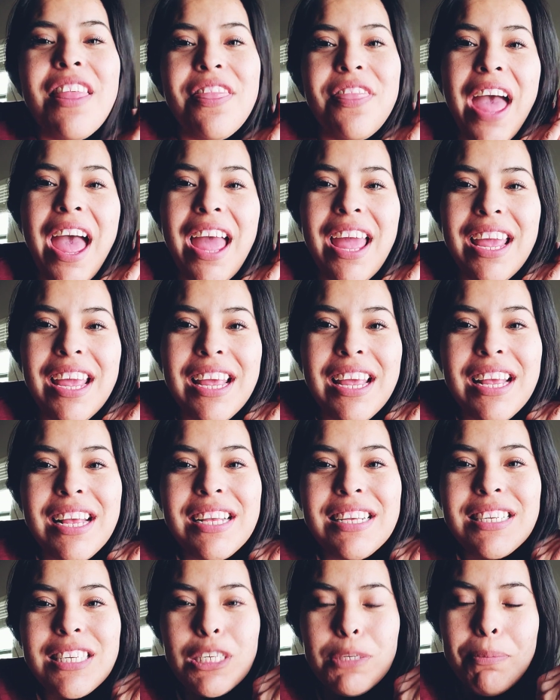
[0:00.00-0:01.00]
That
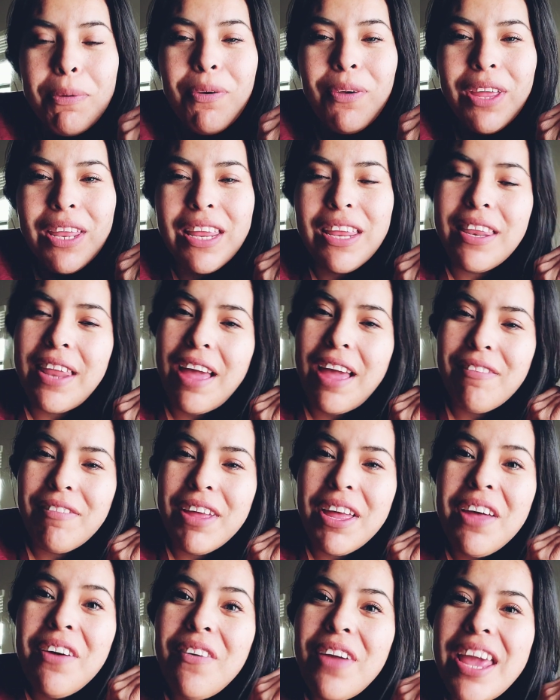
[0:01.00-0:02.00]
is spoken in Navajo,